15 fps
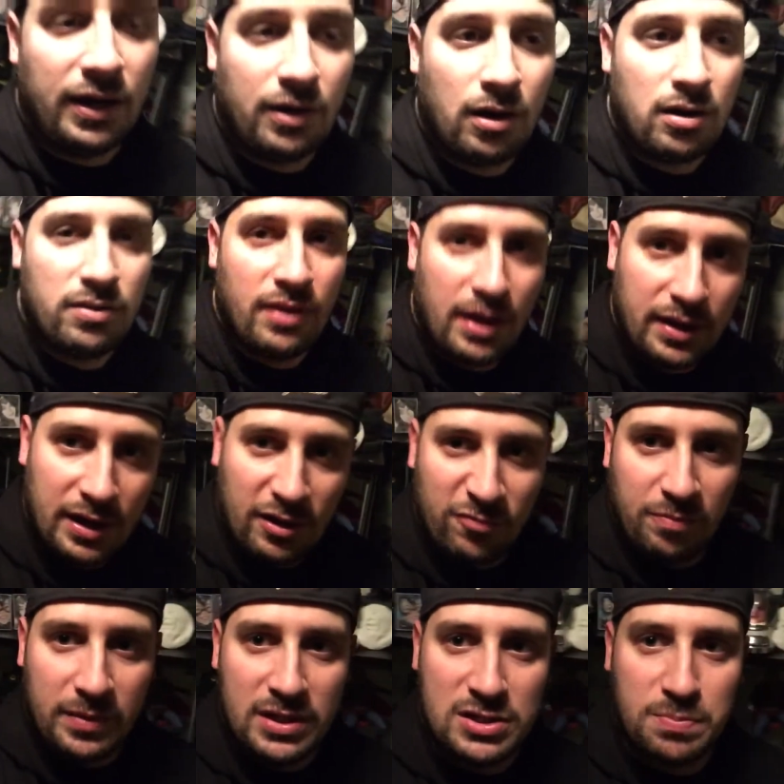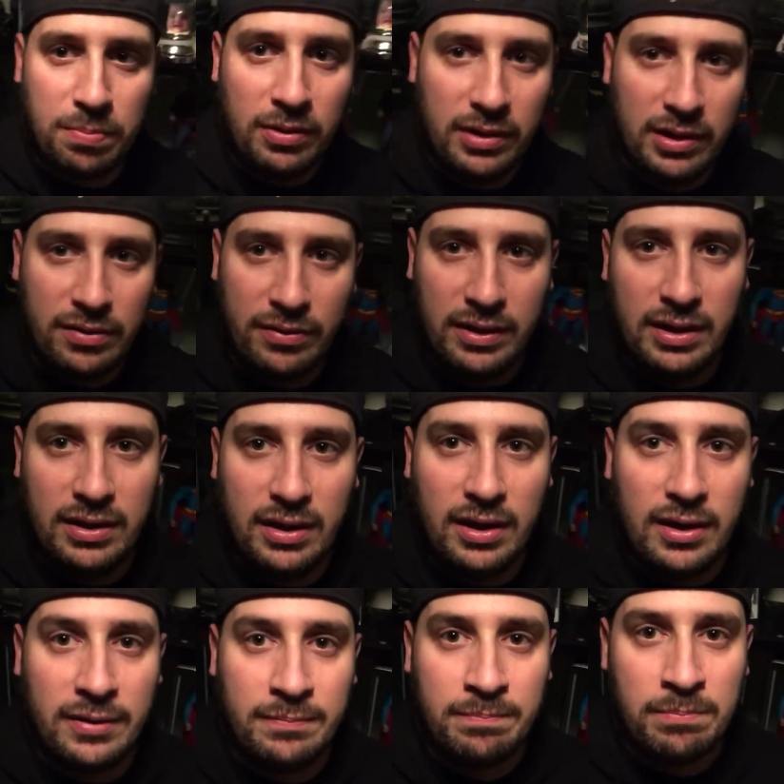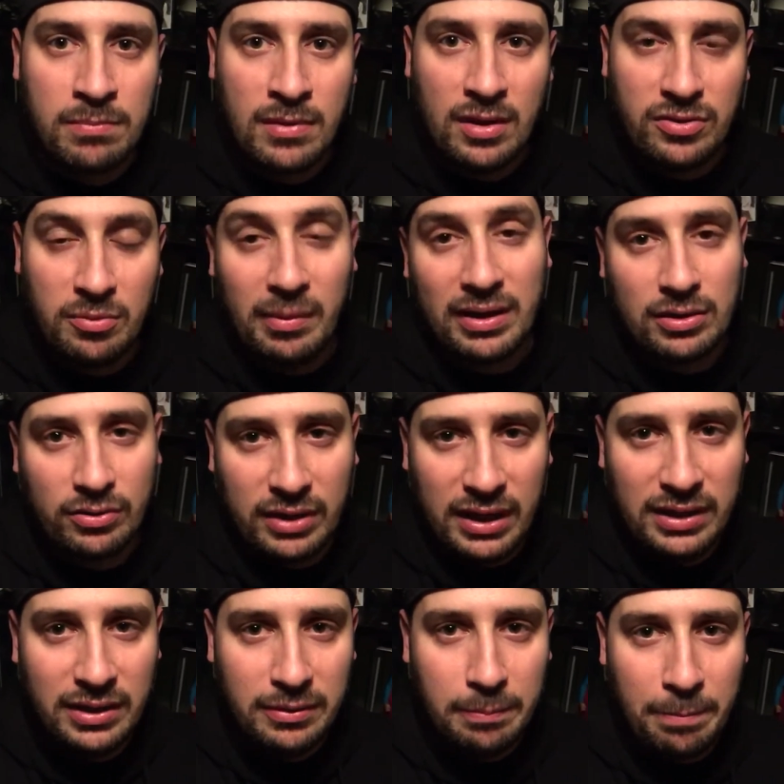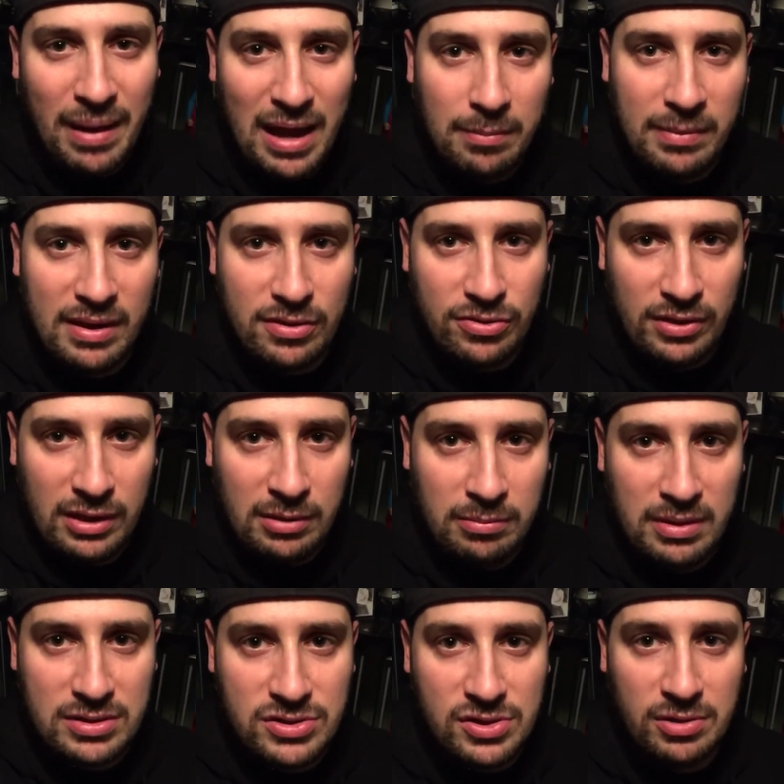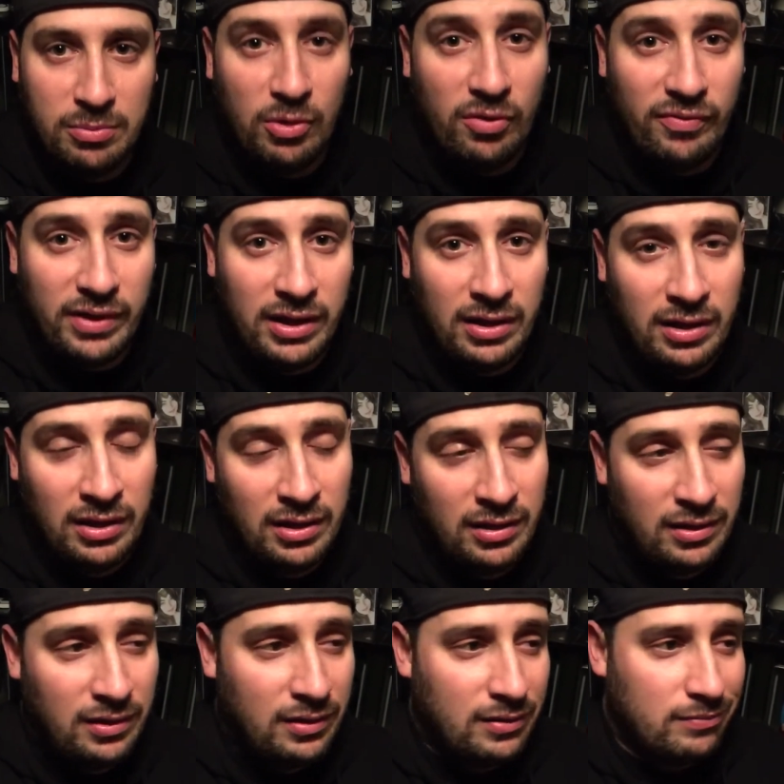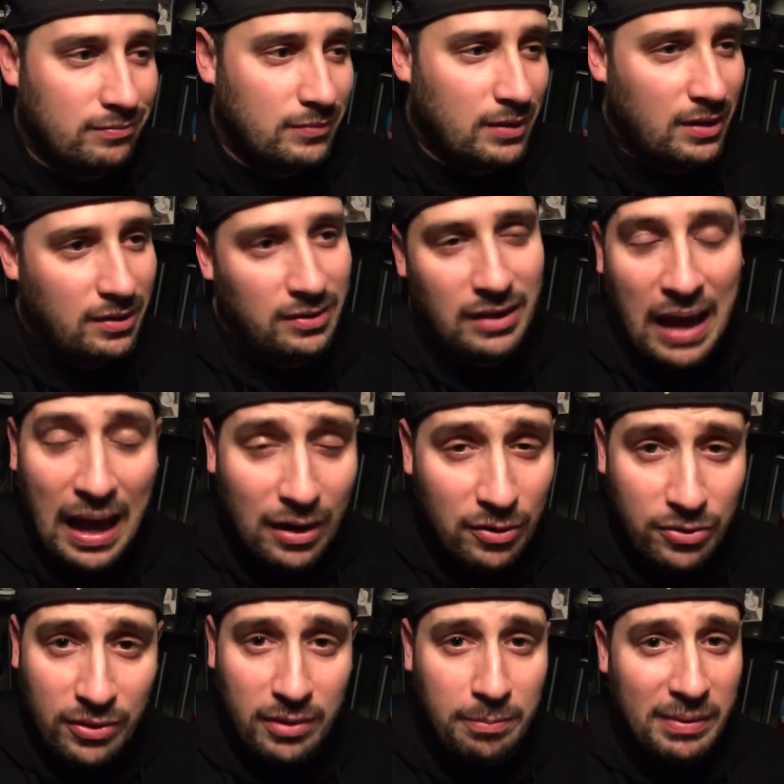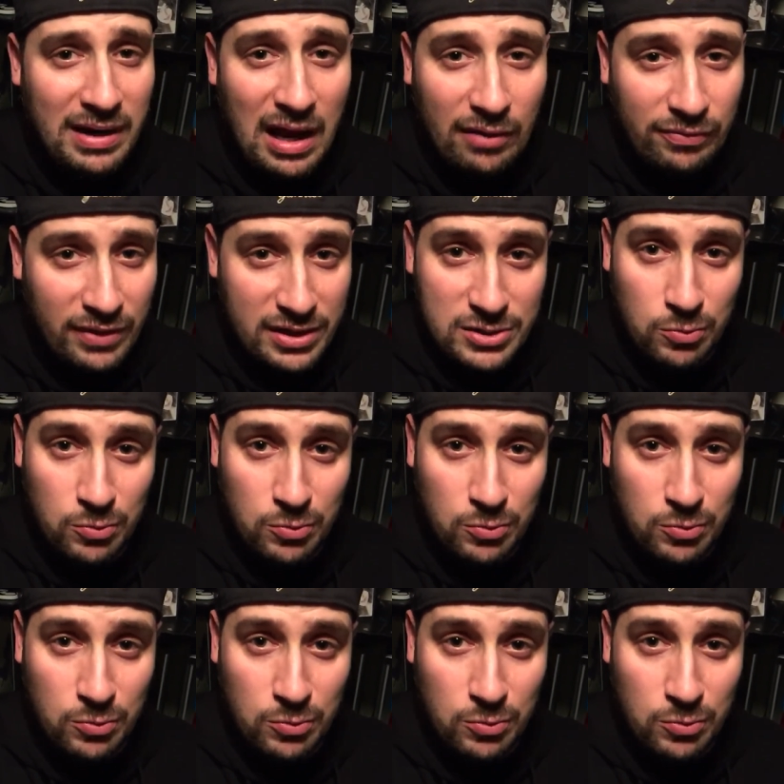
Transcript: I heard that Elfman is putting the Michael Keaton Batman theme into the movie. I don't think Ben Affleck